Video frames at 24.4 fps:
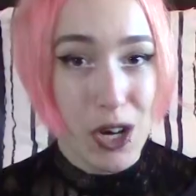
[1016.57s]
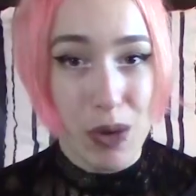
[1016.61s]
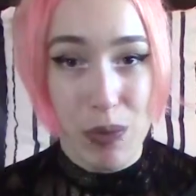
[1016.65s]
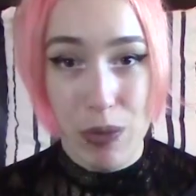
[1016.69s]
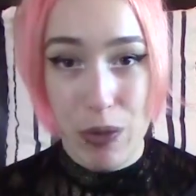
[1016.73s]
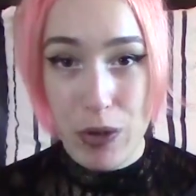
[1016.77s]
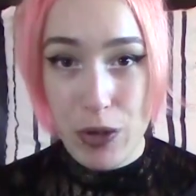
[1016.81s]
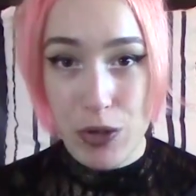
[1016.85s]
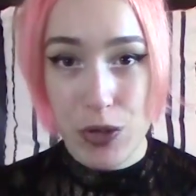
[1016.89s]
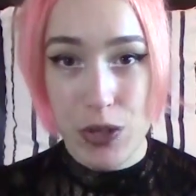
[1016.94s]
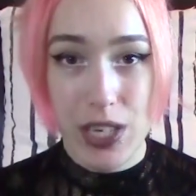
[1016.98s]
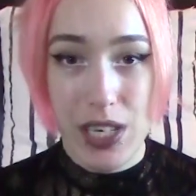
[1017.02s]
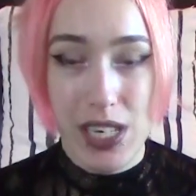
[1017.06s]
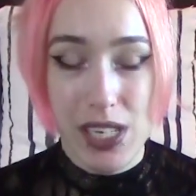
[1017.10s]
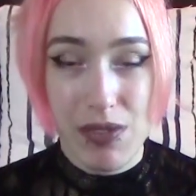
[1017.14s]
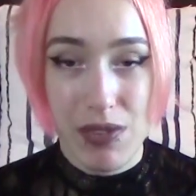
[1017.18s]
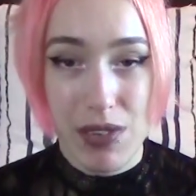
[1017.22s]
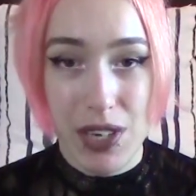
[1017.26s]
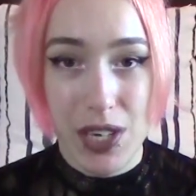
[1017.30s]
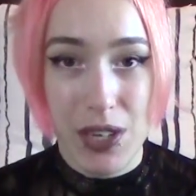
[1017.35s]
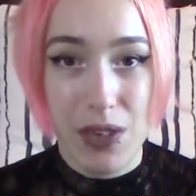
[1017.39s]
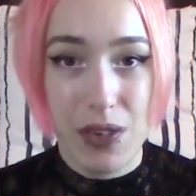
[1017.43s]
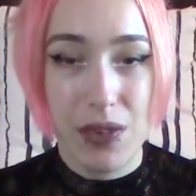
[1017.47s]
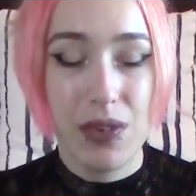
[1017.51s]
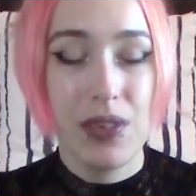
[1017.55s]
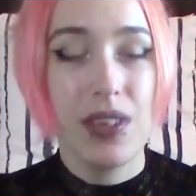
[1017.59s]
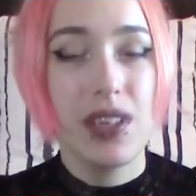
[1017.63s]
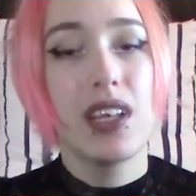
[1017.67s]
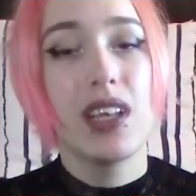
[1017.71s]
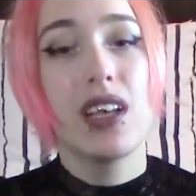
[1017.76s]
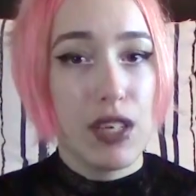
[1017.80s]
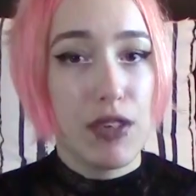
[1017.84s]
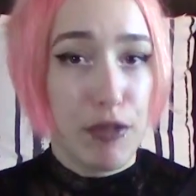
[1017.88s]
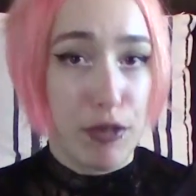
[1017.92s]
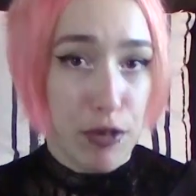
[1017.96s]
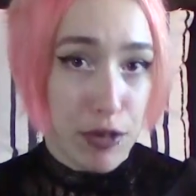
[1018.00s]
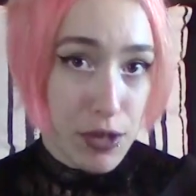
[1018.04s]
Hope you enjoyed this video.
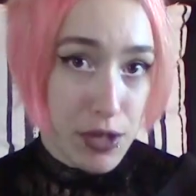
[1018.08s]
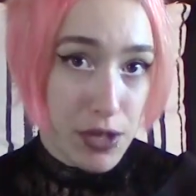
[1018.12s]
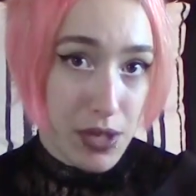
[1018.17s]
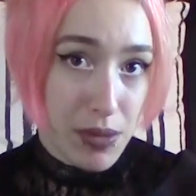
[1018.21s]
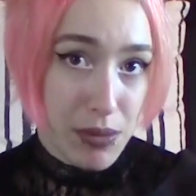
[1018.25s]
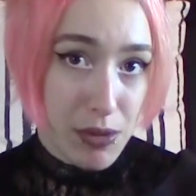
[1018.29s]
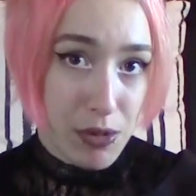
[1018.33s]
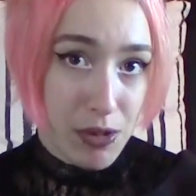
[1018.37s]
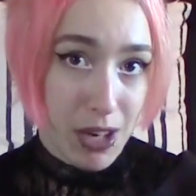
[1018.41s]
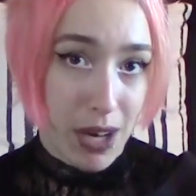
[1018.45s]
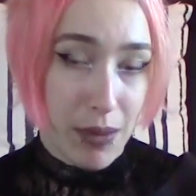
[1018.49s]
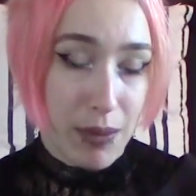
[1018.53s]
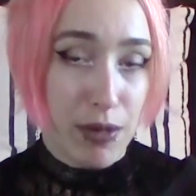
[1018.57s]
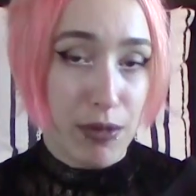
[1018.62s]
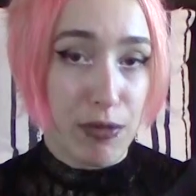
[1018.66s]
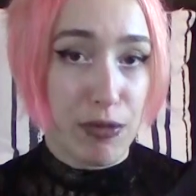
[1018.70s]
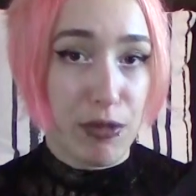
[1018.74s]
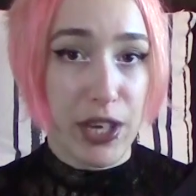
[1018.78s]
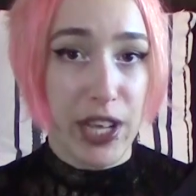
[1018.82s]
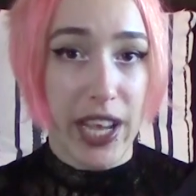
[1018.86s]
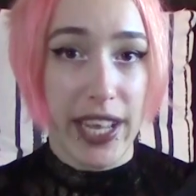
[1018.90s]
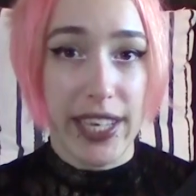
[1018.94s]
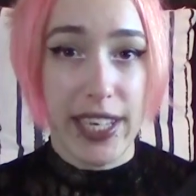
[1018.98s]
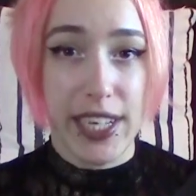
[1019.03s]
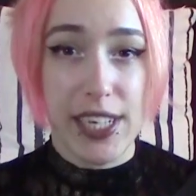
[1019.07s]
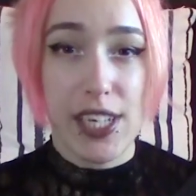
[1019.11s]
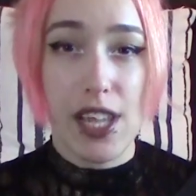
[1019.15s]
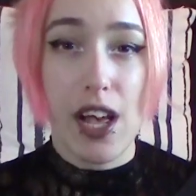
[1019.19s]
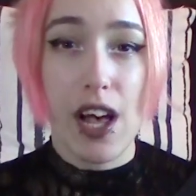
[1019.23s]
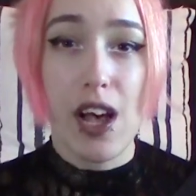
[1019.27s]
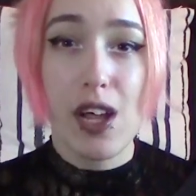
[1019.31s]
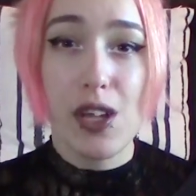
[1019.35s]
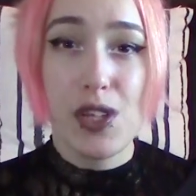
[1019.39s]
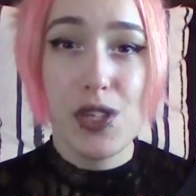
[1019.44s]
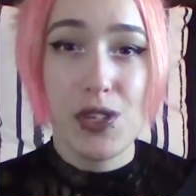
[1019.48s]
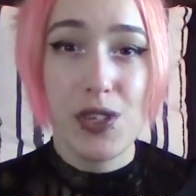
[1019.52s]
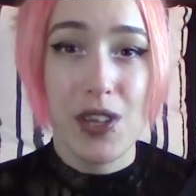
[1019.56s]
If you want to subscribe, don't forget there's
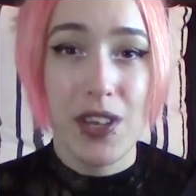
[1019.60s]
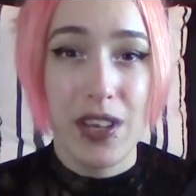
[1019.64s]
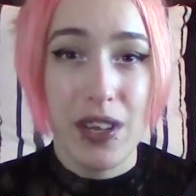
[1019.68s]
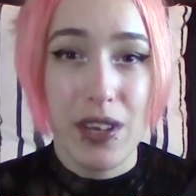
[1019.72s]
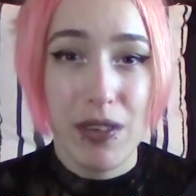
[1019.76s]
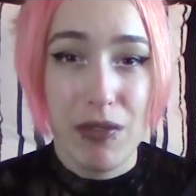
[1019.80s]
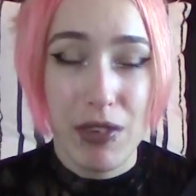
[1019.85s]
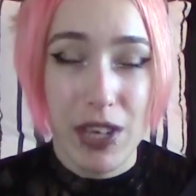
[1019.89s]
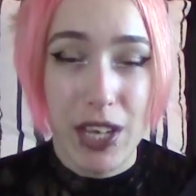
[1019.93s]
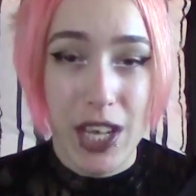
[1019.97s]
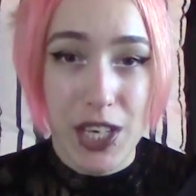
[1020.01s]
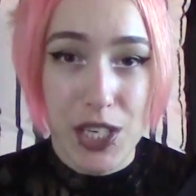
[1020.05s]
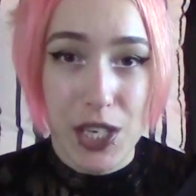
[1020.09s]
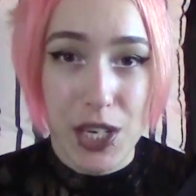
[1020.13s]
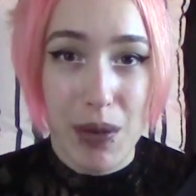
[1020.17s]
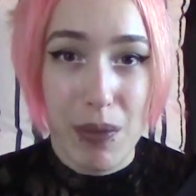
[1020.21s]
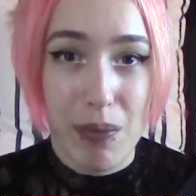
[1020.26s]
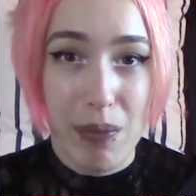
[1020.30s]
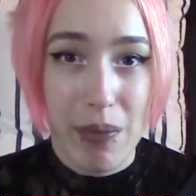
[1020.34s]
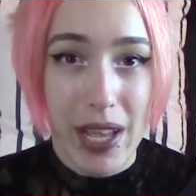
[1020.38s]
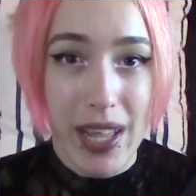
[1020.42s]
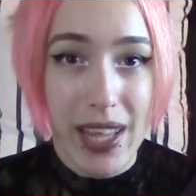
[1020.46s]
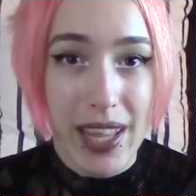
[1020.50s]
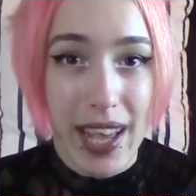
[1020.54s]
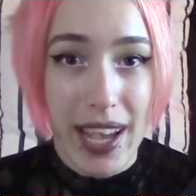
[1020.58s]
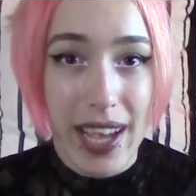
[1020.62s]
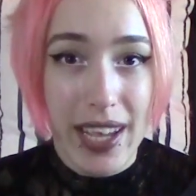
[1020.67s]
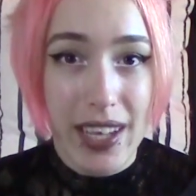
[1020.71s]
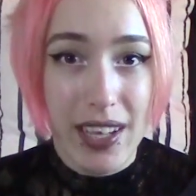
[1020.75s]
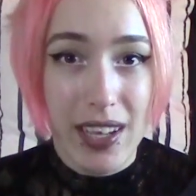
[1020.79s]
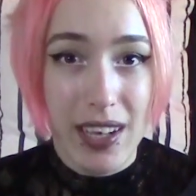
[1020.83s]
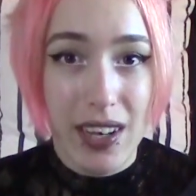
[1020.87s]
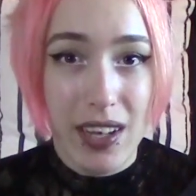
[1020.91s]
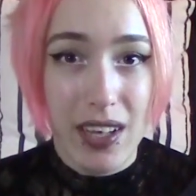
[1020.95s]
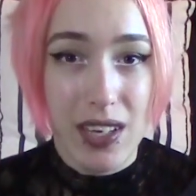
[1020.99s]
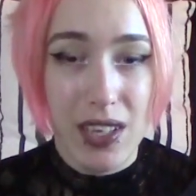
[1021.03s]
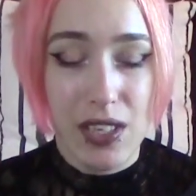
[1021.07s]
also the notification bell
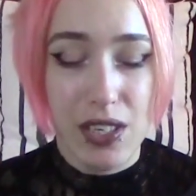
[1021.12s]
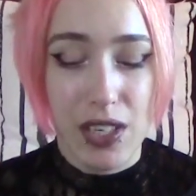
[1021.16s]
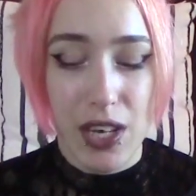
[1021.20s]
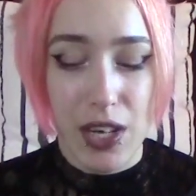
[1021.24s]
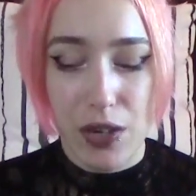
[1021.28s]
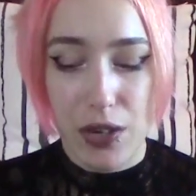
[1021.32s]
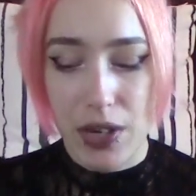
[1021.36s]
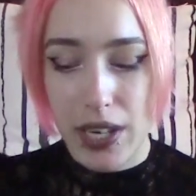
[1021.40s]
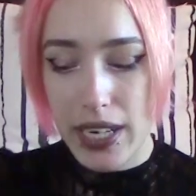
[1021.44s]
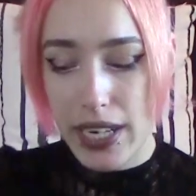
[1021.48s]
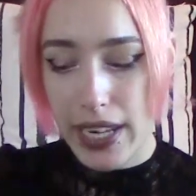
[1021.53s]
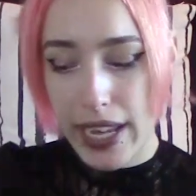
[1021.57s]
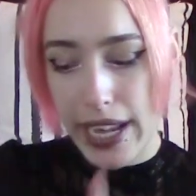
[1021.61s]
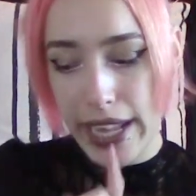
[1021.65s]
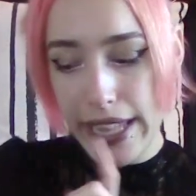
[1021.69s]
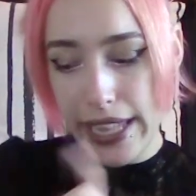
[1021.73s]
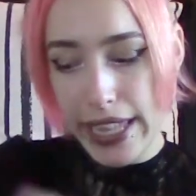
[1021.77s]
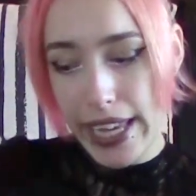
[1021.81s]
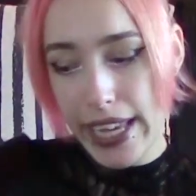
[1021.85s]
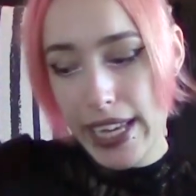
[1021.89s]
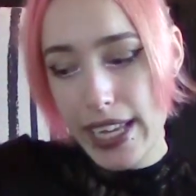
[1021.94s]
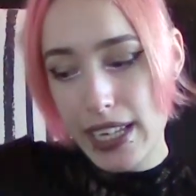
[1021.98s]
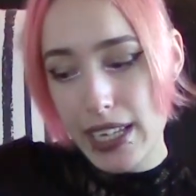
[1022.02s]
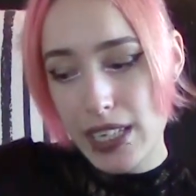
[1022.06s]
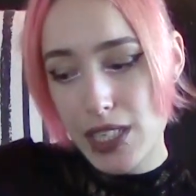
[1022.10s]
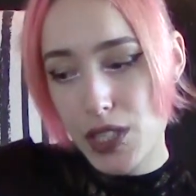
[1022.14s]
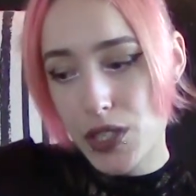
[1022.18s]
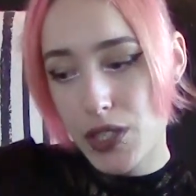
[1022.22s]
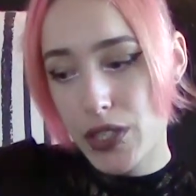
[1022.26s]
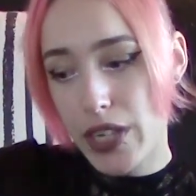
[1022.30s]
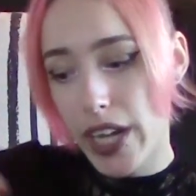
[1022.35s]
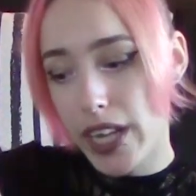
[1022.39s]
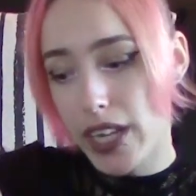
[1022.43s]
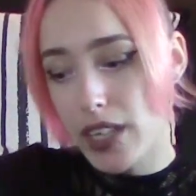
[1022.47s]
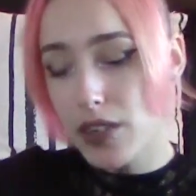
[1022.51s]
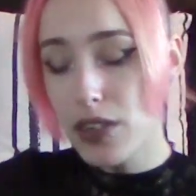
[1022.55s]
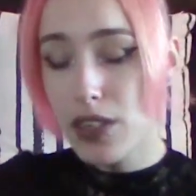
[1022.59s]
icon that you can click to
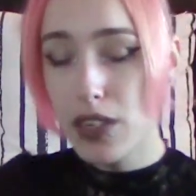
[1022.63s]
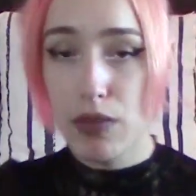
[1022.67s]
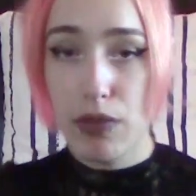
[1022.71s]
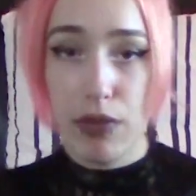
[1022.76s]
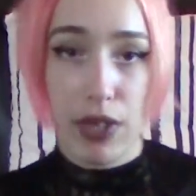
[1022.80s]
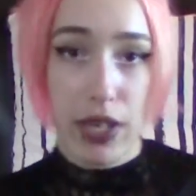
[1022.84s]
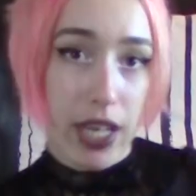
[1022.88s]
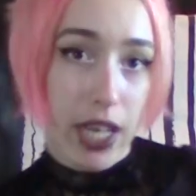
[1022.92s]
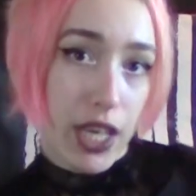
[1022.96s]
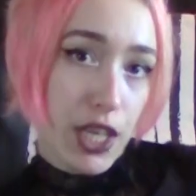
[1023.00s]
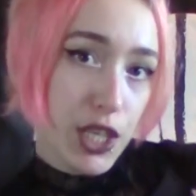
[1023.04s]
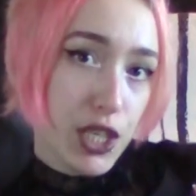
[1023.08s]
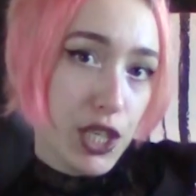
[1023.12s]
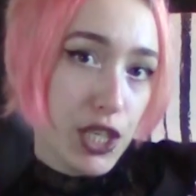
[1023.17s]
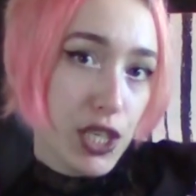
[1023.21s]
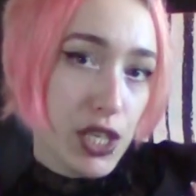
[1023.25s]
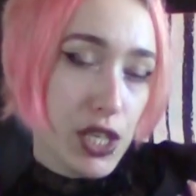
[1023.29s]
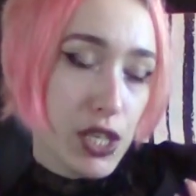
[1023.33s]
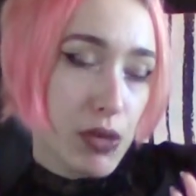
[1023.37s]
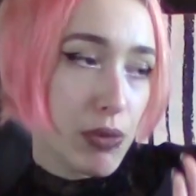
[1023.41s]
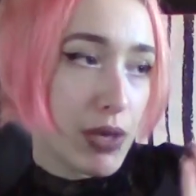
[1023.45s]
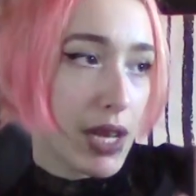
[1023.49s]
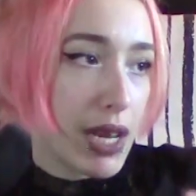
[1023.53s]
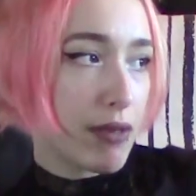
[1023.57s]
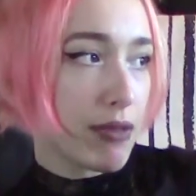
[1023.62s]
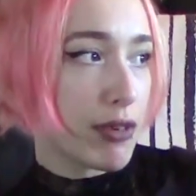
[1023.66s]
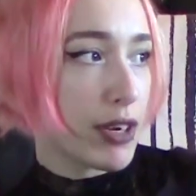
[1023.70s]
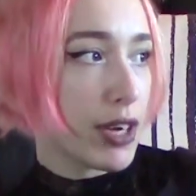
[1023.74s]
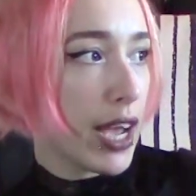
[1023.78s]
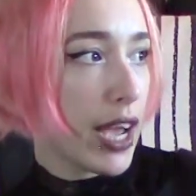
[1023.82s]
get notifications whenever